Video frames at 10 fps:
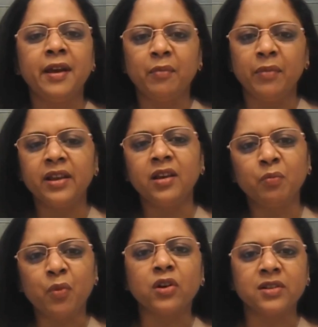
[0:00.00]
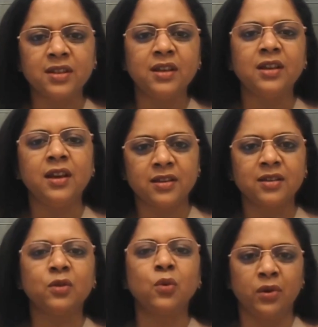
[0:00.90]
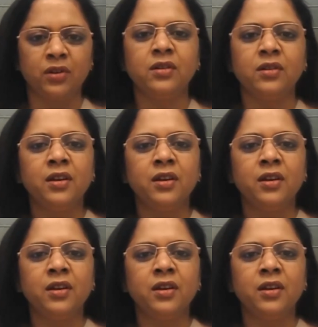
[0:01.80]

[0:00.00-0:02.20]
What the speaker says: embedding policy as a code.